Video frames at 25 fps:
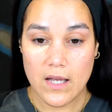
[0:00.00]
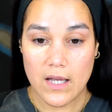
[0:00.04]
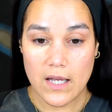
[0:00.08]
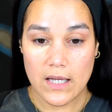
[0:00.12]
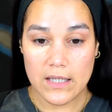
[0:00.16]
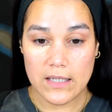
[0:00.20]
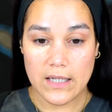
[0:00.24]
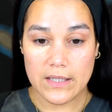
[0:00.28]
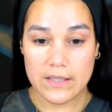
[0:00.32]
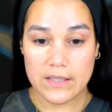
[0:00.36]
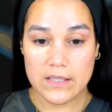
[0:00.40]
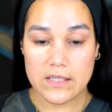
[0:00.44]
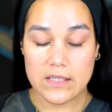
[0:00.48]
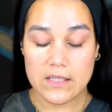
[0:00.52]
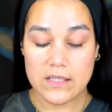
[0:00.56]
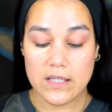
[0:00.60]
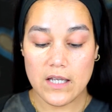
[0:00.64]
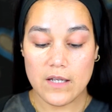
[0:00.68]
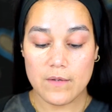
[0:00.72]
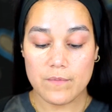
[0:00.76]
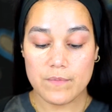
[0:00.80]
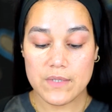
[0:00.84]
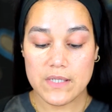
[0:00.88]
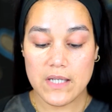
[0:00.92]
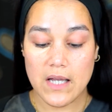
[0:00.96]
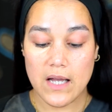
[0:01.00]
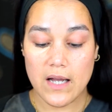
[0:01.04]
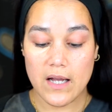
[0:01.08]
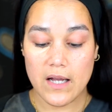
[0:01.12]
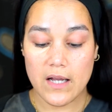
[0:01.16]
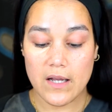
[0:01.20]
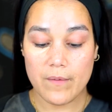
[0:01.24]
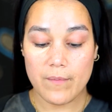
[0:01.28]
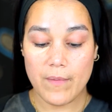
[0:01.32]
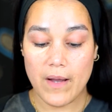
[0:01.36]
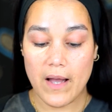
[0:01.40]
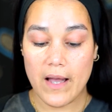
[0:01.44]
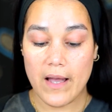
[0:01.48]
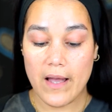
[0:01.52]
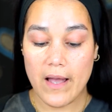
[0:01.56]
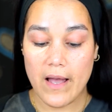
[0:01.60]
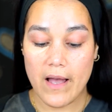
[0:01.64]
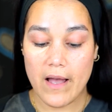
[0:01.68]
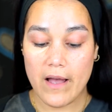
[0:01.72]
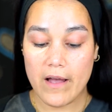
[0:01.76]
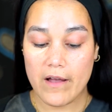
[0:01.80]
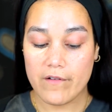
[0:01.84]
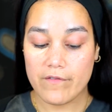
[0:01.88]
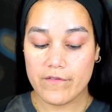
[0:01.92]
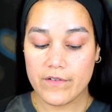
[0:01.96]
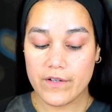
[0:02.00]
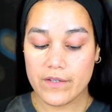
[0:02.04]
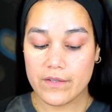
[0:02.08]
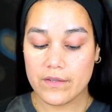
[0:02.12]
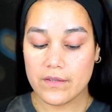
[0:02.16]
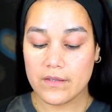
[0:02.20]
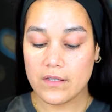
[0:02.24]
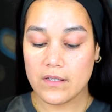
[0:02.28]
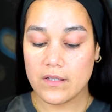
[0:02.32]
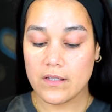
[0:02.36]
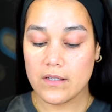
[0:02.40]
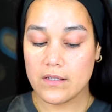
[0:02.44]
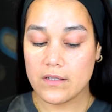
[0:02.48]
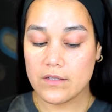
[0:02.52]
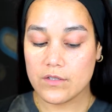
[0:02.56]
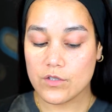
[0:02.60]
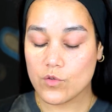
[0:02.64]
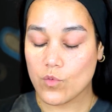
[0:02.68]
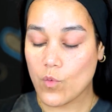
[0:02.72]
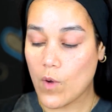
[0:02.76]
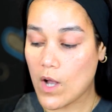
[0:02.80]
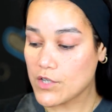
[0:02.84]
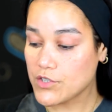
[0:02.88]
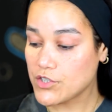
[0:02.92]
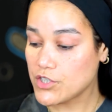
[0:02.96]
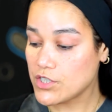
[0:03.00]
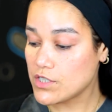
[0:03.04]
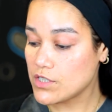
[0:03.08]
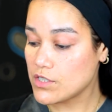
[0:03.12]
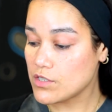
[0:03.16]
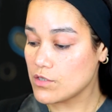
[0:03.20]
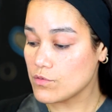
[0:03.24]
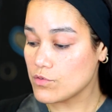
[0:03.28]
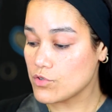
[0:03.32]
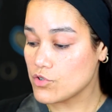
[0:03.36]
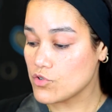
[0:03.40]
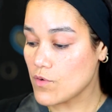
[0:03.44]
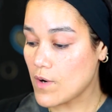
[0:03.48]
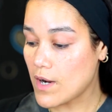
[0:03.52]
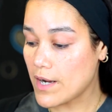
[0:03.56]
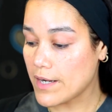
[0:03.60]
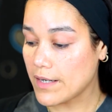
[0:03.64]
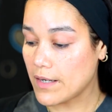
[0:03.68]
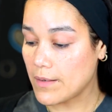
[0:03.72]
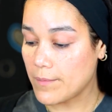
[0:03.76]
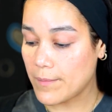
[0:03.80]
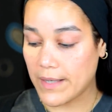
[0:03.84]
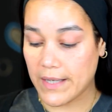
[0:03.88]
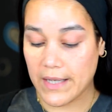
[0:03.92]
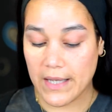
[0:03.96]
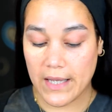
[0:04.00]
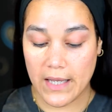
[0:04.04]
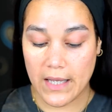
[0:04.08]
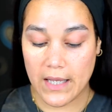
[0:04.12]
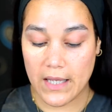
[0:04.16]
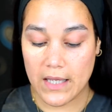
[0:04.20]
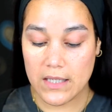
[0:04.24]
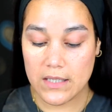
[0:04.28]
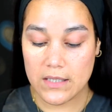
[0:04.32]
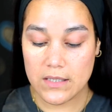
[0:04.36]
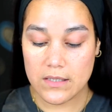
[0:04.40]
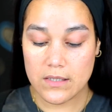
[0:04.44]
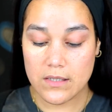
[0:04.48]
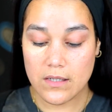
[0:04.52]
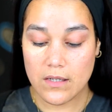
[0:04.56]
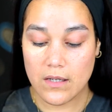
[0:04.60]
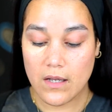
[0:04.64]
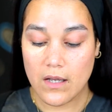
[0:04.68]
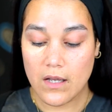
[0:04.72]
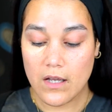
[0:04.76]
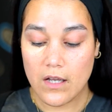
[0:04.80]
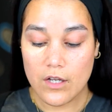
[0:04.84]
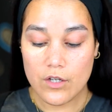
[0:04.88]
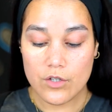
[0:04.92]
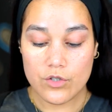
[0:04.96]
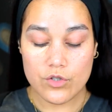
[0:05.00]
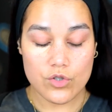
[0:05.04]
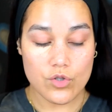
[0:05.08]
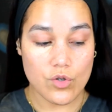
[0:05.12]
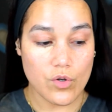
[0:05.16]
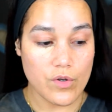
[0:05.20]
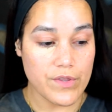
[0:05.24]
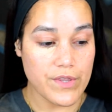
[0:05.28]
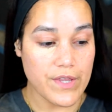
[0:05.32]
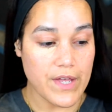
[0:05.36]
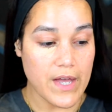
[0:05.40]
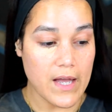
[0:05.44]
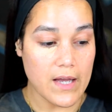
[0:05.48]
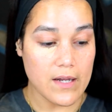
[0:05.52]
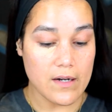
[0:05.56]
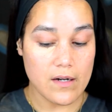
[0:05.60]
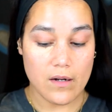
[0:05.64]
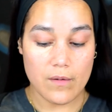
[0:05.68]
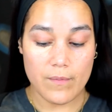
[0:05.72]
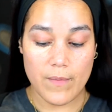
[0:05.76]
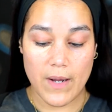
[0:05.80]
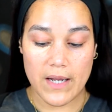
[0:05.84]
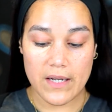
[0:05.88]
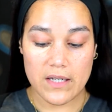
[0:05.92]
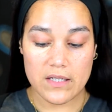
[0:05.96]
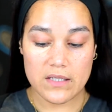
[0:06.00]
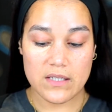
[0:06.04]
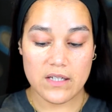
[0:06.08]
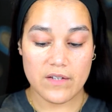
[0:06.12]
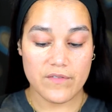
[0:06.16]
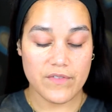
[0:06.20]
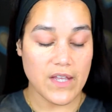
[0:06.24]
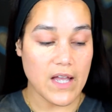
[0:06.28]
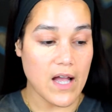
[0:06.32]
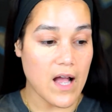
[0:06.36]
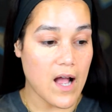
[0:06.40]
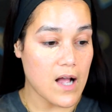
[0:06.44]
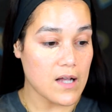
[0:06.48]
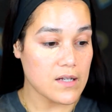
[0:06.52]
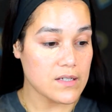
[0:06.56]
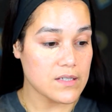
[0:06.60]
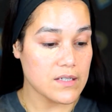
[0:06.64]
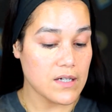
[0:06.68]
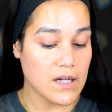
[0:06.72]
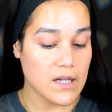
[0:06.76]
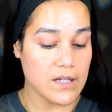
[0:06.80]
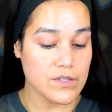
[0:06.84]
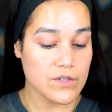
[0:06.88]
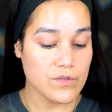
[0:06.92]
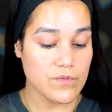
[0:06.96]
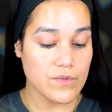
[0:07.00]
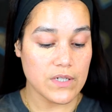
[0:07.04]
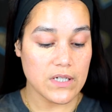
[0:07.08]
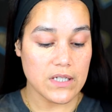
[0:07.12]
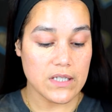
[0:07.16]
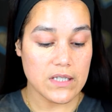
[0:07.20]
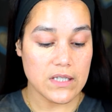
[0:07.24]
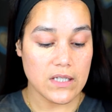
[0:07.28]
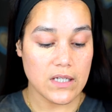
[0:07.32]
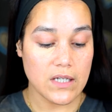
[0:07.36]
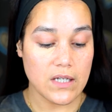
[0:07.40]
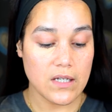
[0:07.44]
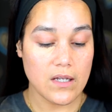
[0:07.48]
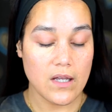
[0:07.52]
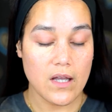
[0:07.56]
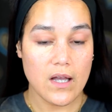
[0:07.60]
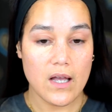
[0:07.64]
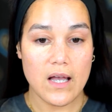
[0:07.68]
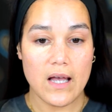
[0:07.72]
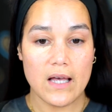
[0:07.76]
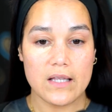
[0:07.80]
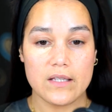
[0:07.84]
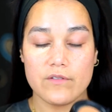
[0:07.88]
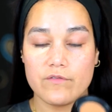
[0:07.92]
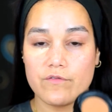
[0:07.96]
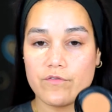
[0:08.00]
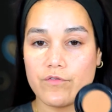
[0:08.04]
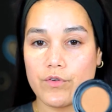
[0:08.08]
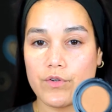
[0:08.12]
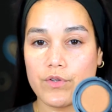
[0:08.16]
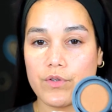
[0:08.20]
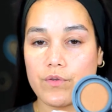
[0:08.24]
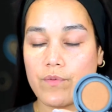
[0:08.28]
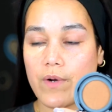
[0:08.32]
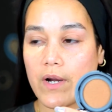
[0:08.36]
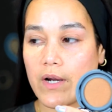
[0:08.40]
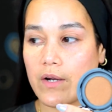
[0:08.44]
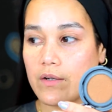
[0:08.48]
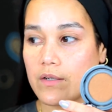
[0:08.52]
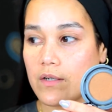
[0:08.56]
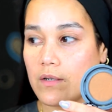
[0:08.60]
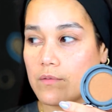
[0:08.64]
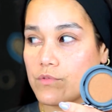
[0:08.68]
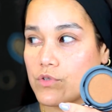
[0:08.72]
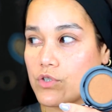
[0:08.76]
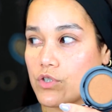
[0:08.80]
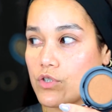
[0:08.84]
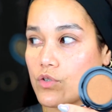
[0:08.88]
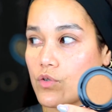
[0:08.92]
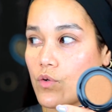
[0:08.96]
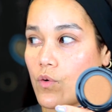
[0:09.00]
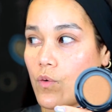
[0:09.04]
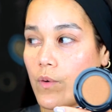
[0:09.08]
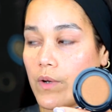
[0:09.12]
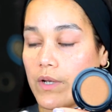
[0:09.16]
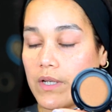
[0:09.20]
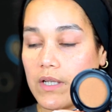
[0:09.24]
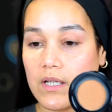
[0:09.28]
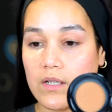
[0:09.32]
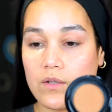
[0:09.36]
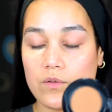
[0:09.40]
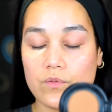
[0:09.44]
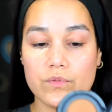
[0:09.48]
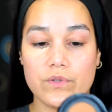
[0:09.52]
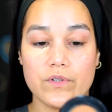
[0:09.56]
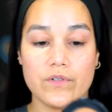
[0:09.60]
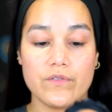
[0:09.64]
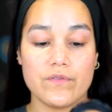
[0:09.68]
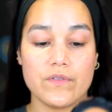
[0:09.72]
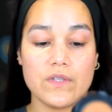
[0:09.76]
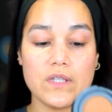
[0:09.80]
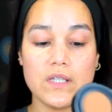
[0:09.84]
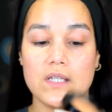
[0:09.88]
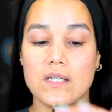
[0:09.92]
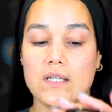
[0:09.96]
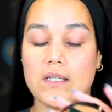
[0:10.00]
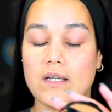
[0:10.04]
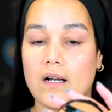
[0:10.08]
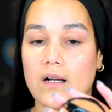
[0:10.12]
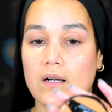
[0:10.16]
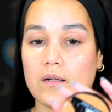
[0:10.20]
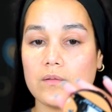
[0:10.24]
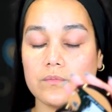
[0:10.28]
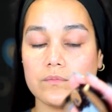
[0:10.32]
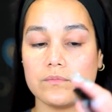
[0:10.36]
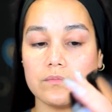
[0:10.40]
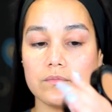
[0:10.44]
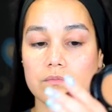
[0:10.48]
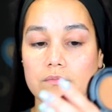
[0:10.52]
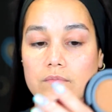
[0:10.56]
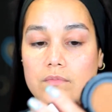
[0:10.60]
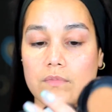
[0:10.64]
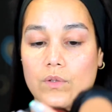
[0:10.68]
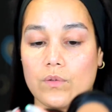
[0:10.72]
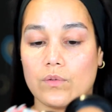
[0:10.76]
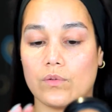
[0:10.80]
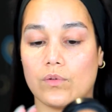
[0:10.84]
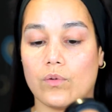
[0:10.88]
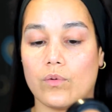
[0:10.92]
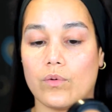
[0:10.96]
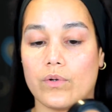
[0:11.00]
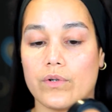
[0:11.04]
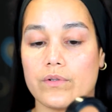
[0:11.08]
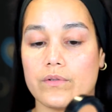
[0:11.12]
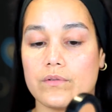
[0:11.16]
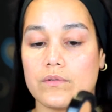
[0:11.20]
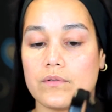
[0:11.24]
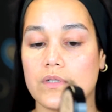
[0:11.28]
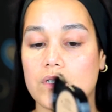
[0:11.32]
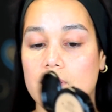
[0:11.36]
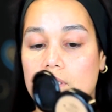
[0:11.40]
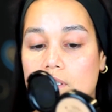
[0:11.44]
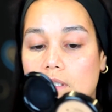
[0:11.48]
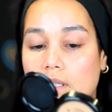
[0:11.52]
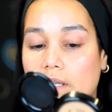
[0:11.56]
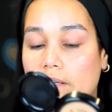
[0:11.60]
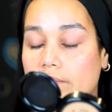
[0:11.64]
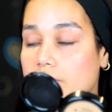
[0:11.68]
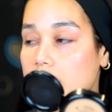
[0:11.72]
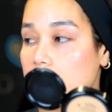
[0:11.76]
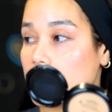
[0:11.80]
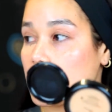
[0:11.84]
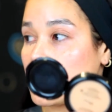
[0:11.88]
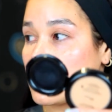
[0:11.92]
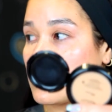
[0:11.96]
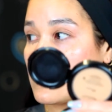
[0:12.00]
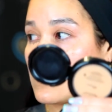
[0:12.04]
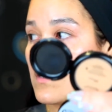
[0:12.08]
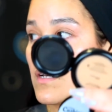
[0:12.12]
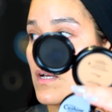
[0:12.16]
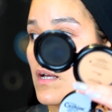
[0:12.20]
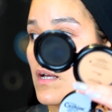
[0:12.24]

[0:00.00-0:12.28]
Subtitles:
And at the same time, I have the swatches still drying on my hand so that I can see if they oxidize or anything. And then for the record, I'm just going in with the oh Lord, get your life together.